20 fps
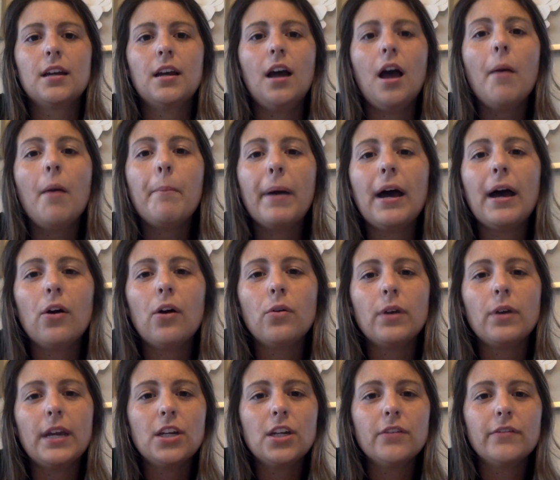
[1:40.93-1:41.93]

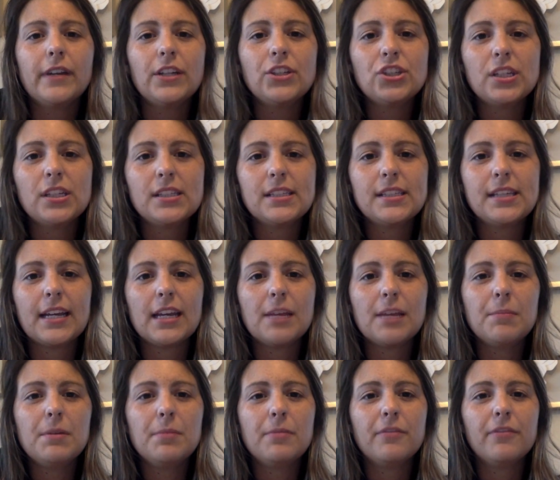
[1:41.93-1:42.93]
about interventions that
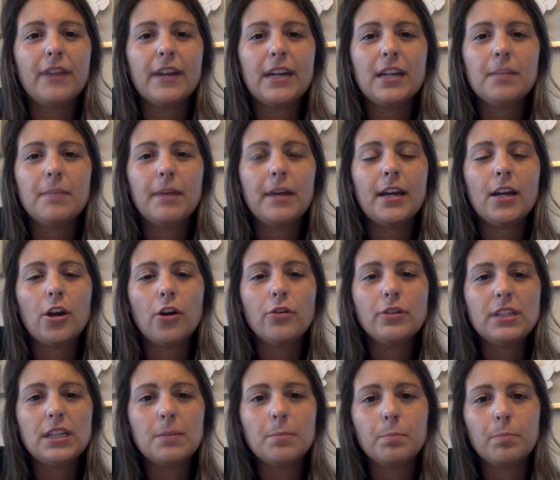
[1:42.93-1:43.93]
can be provided by
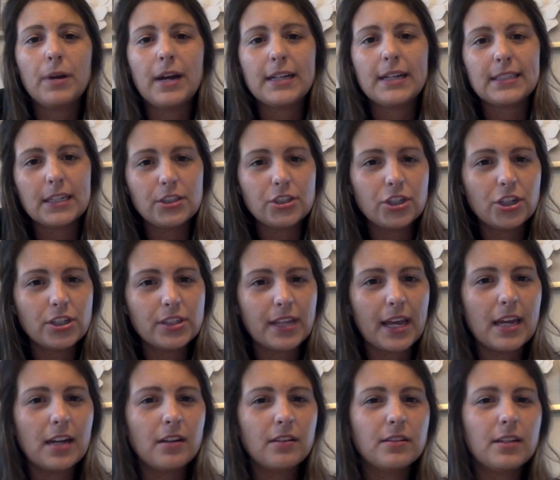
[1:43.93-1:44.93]
OT practitioners
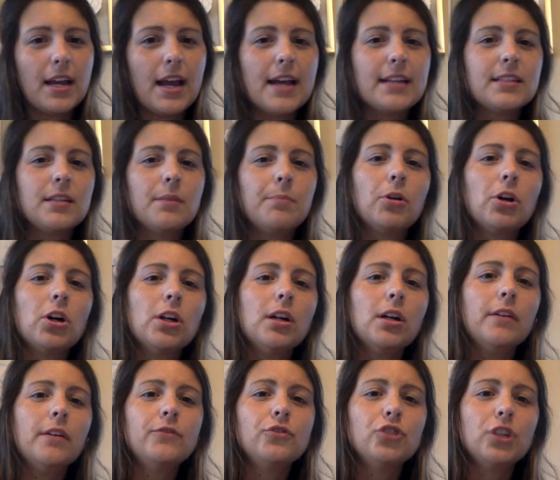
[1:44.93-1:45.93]
as a part
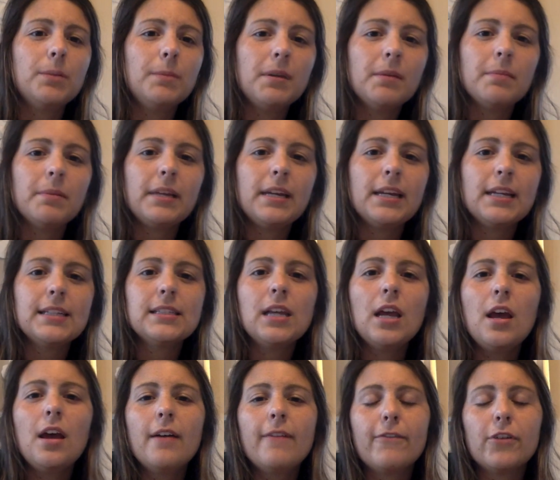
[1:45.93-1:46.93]
of treatment plans
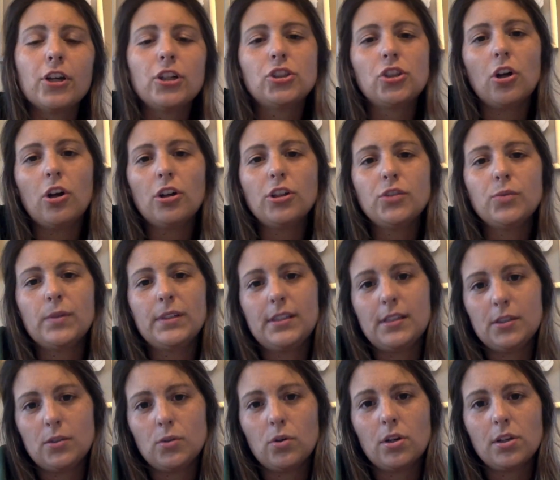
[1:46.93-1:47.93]
for adults with
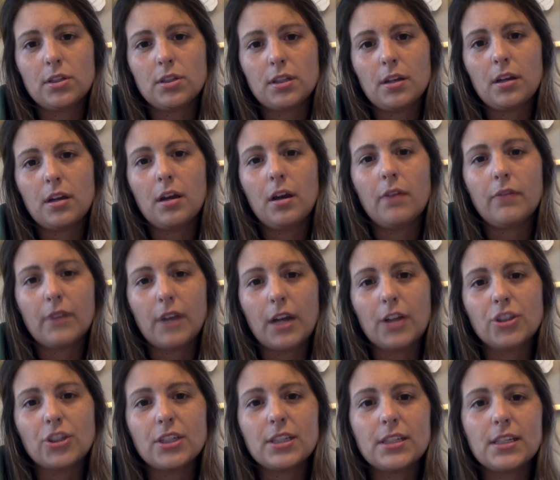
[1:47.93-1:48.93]
disorders of
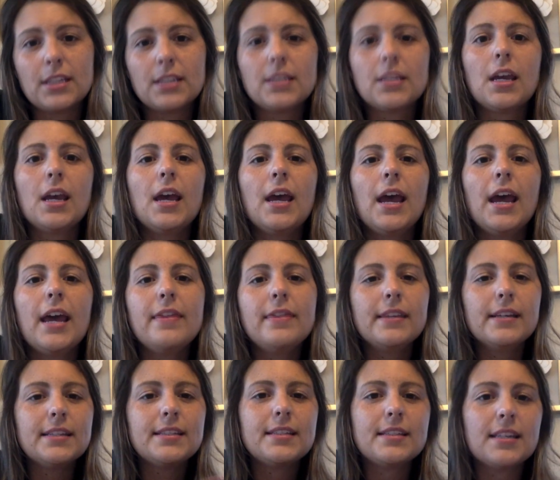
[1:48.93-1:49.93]
consciousness. And
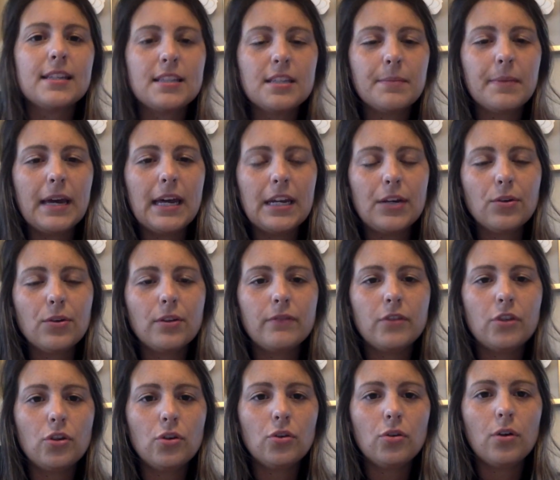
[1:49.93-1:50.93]
this systematic
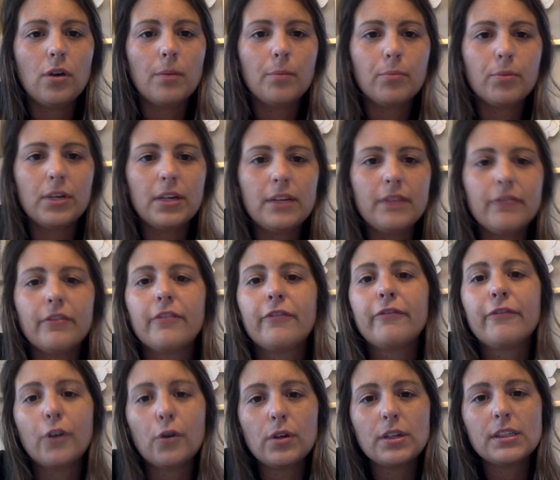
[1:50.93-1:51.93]
review brief
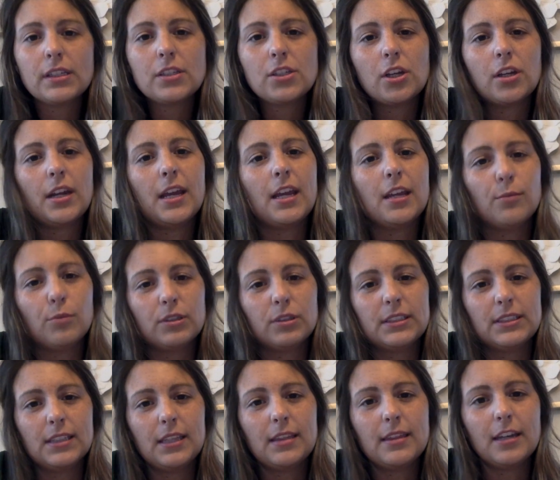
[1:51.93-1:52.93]
focuses on
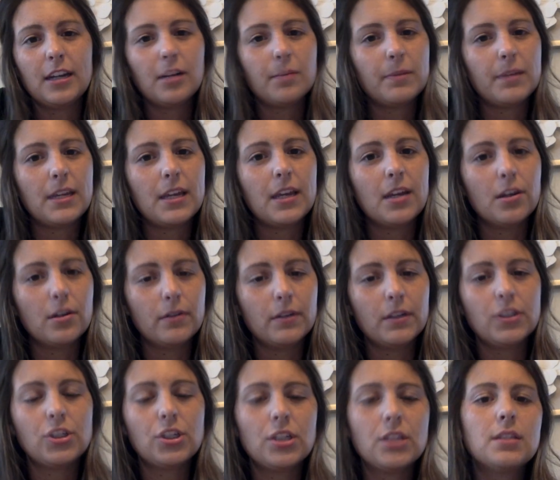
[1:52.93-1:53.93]
animal-assisted therapy
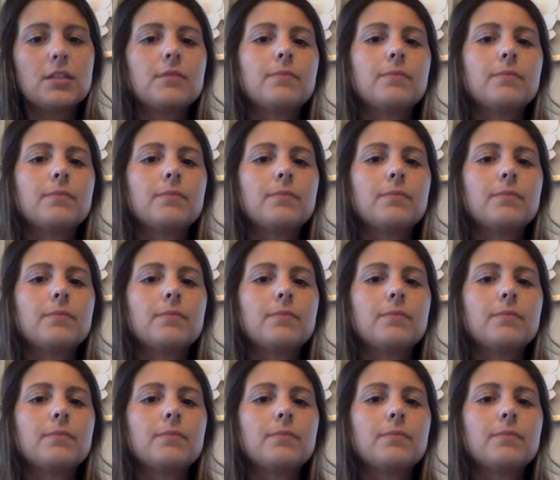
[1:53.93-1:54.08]
interventions.